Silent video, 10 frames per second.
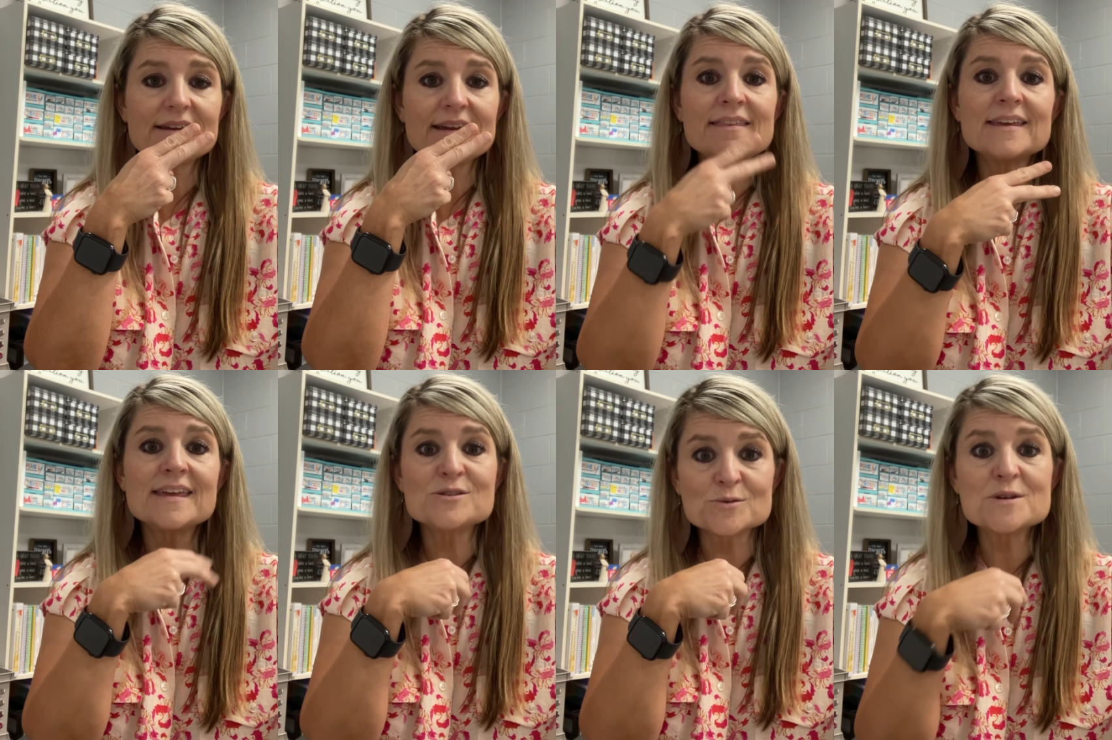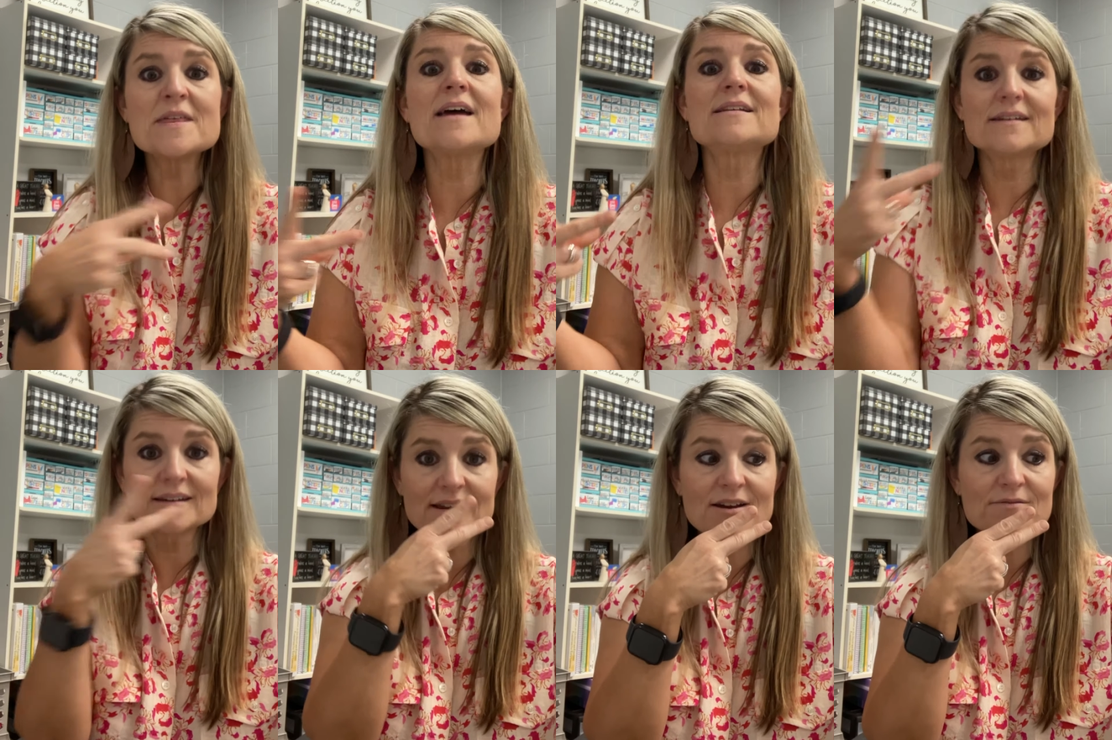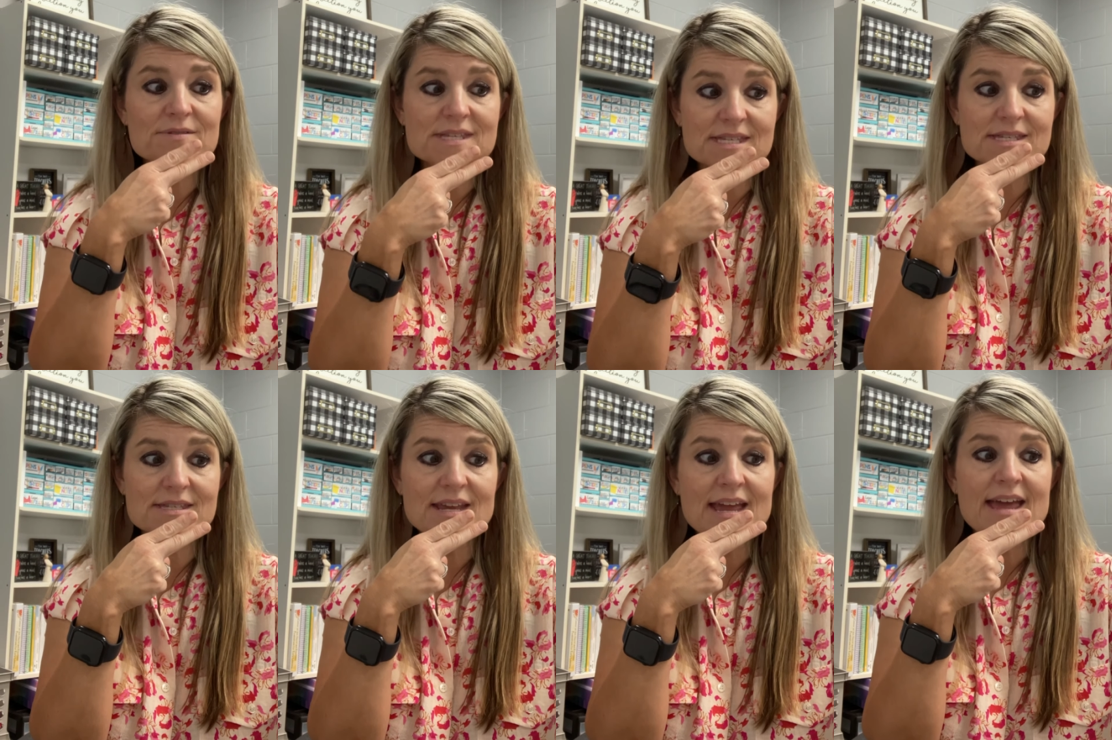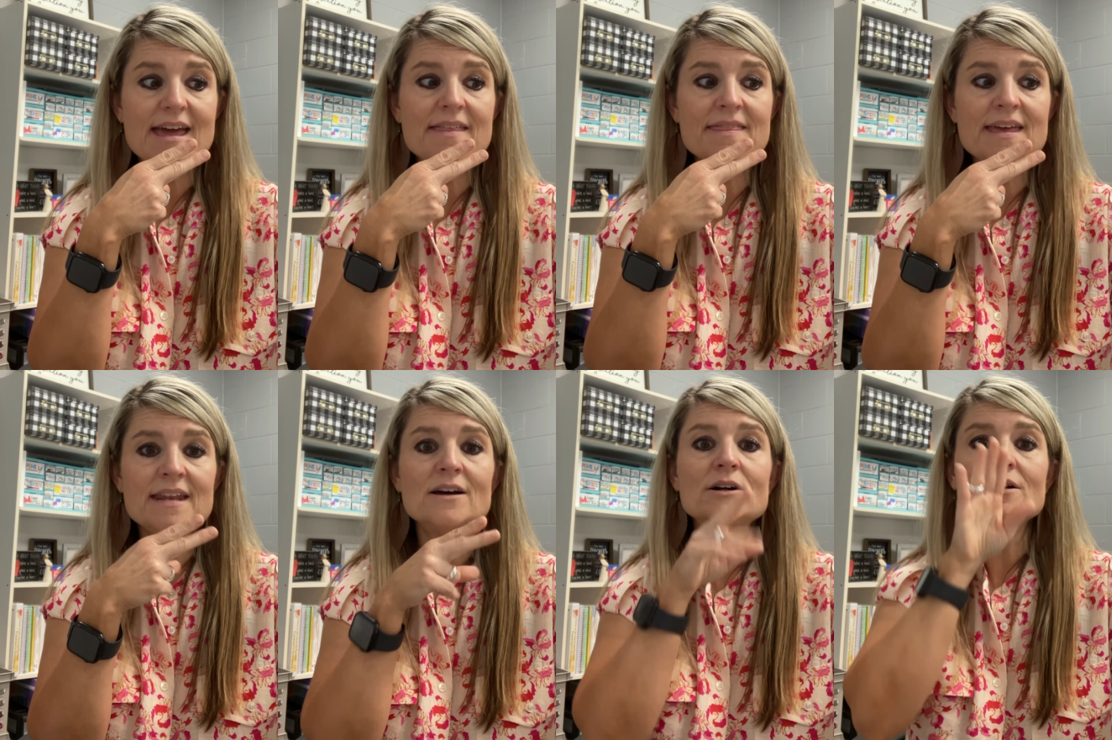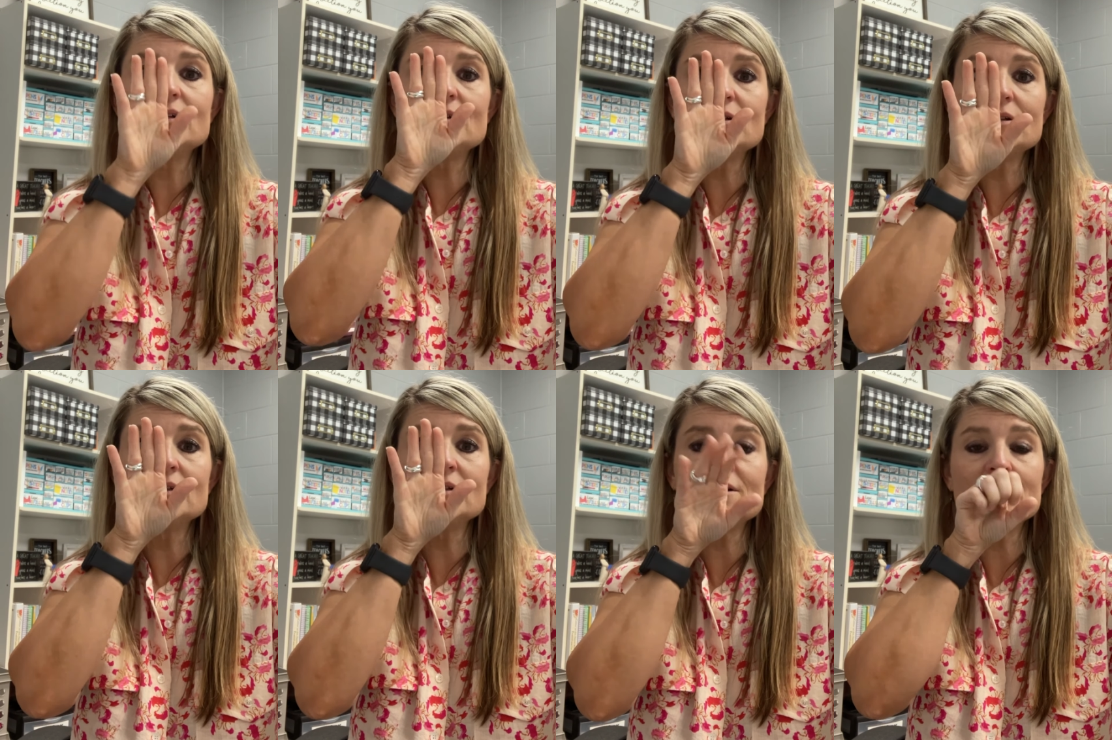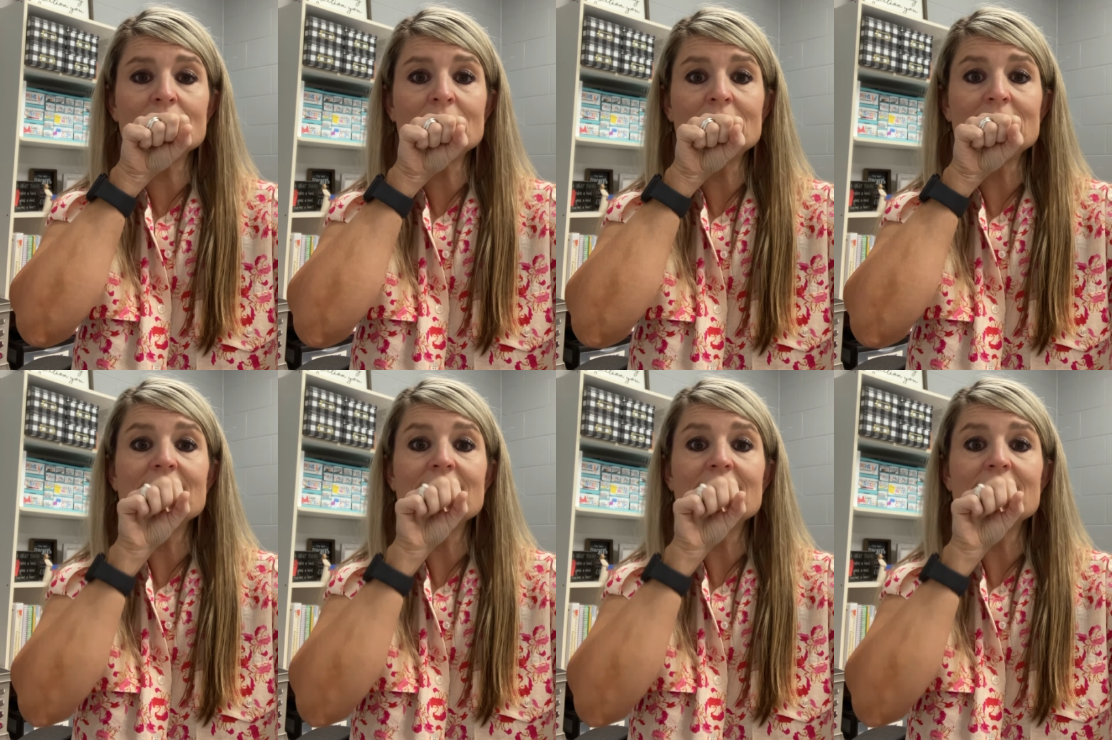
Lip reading: And the kids will do that, cut off, s. And then, ol,